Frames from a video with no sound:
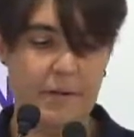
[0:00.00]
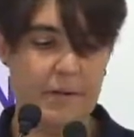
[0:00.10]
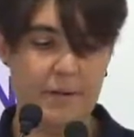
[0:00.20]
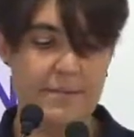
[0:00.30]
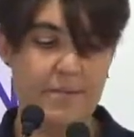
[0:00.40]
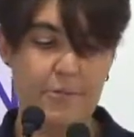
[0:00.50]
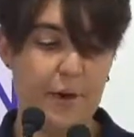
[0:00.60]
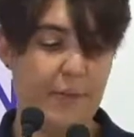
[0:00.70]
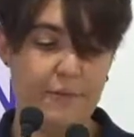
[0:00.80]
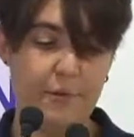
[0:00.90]
is
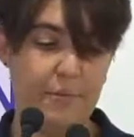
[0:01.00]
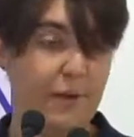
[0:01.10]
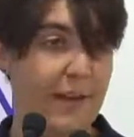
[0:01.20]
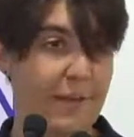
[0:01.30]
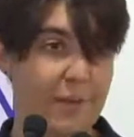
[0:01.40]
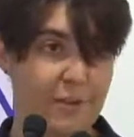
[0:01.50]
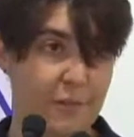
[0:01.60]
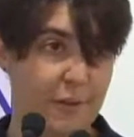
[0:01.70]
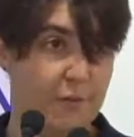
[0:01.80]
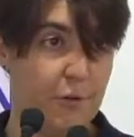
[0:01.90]
derived from the climate of
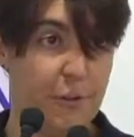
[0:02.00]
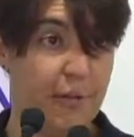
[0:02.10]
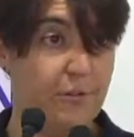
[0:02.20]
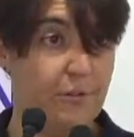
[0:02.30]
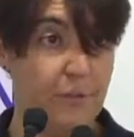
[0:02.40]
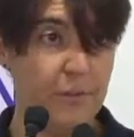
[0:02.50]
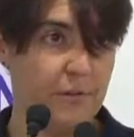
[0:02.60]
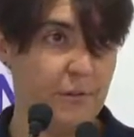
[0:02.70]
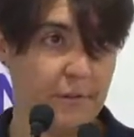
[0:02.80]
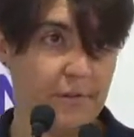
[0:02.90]
the other places,
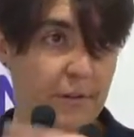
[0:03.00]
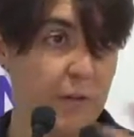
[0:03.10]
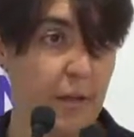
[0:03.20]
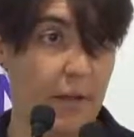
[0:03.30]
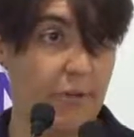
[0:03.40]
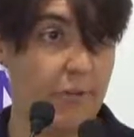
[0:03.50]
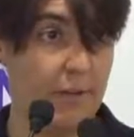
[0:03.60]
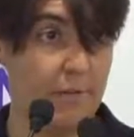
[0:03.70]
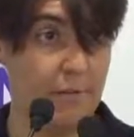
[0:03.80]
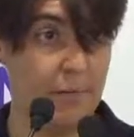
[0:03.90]
because it's circulation
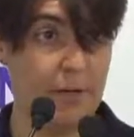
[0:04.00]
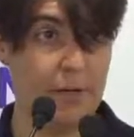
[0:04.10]
everywhere.